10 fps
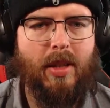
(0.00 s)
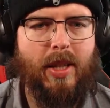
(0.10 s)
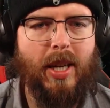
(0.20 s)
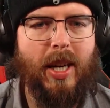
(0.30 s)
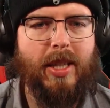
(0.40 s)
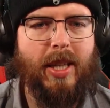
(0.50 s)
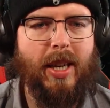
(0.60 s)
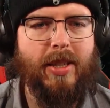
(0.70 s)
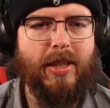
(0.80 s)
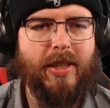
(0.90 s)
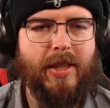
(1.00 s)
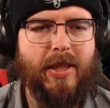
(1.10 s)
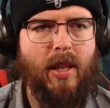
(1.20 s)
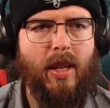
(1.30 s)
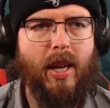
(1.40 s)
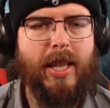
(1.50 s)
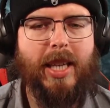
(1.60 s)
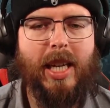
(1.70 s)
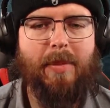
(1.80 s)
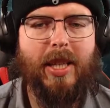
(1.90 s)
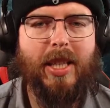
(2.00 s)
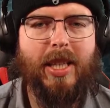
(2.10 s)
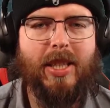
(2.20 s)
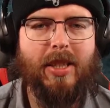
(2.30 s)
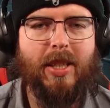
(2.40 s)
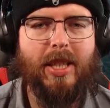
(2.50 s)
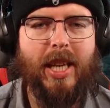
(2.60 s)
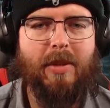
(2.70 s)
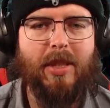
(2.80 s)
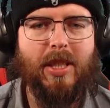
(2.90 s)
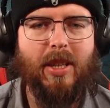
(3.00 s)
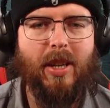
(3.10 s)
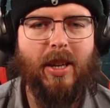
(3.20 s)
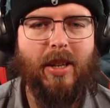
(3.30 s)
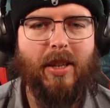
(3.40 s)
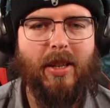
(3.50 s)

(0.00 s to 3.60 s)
Guard counters. I keep thinking he's going to attack when he's not.